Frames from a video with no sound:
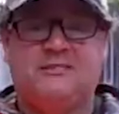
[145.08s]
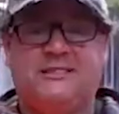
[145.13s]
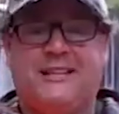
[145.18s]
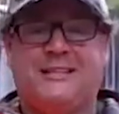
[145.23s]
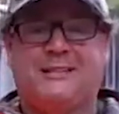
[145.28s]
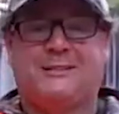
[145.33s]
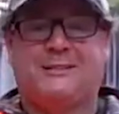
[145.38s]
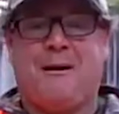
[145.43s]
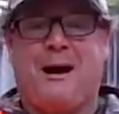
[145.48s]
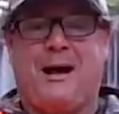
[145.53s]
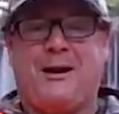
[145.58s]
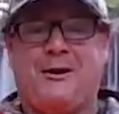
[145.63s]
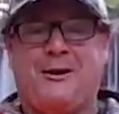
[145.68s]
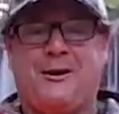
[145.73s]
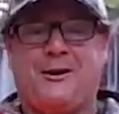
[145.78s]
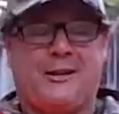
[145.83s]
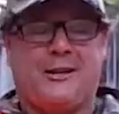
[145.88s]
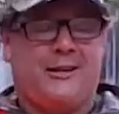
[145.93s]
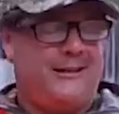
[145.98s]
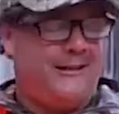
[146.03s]
this my
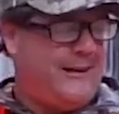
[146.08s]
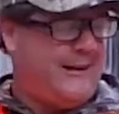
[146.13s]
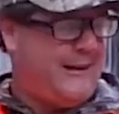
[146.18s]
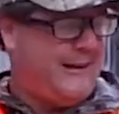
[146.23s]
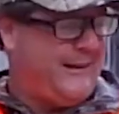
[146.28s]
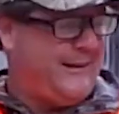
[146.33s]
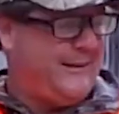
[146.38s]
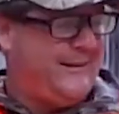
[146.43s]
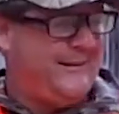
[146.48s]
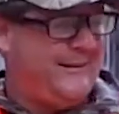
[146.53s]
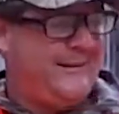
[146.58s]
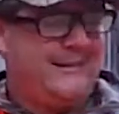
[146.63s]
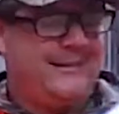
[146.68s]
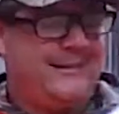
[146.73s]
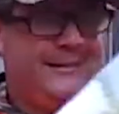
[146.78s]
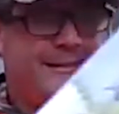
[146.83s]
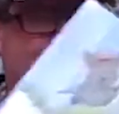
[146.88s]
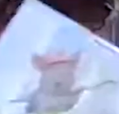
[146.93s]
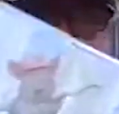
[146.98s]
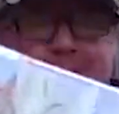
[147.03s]
lucky day.
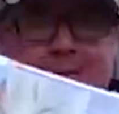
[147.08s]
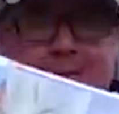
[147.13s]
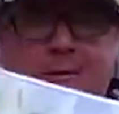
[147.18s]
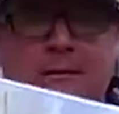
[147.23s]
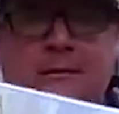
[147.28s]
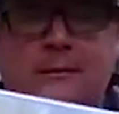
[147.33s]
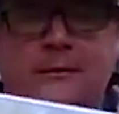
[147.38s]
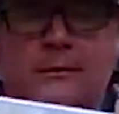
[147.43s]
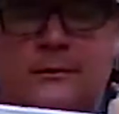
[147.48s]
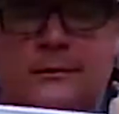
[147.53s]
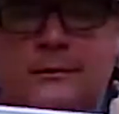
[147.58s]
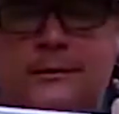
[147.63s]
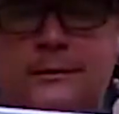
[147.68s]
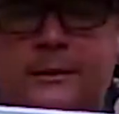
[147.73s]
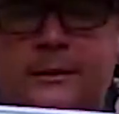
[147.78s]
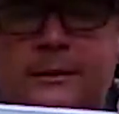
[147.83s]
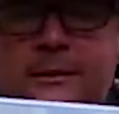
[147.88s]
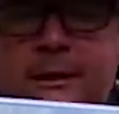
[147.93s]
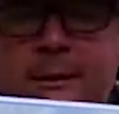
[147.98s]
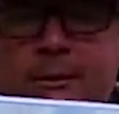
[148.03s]

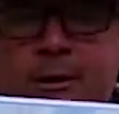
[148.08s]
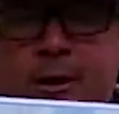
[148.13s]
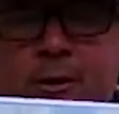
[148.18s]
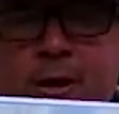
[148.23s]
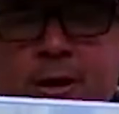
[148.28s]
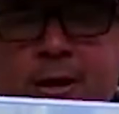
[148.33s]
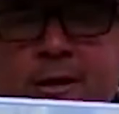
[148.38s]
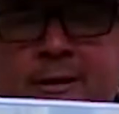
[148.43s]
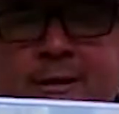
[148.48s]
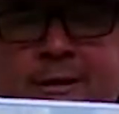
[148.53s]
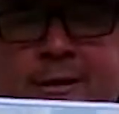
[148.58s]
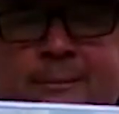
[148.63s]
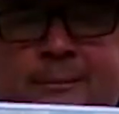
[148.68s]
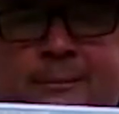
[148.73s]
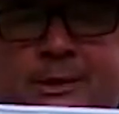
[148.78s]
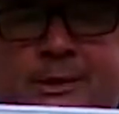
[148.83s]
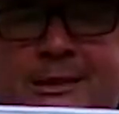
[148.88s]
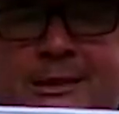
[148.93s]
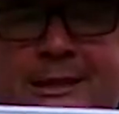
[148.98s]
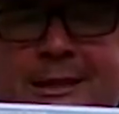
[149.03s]
Thibodeau getting them
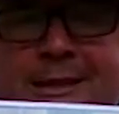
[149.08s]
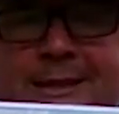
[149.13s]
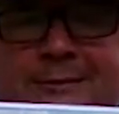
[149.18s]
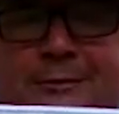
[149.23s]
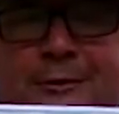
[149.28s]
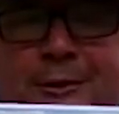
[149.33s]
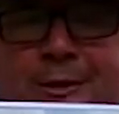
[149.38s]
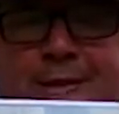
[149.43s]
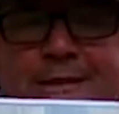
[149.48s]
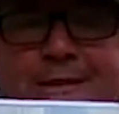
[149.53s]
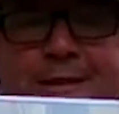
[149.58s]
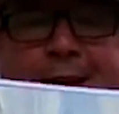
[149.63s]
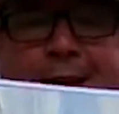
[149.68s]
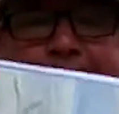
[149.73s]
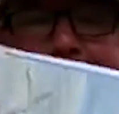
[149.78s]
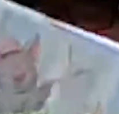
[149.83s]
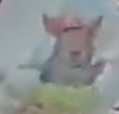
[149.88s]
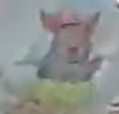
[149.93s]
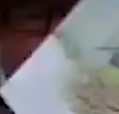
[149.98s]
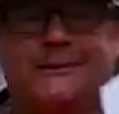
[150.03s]
stick for his
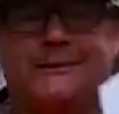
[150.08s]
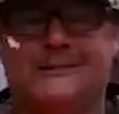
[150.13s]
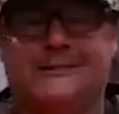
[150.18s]
house.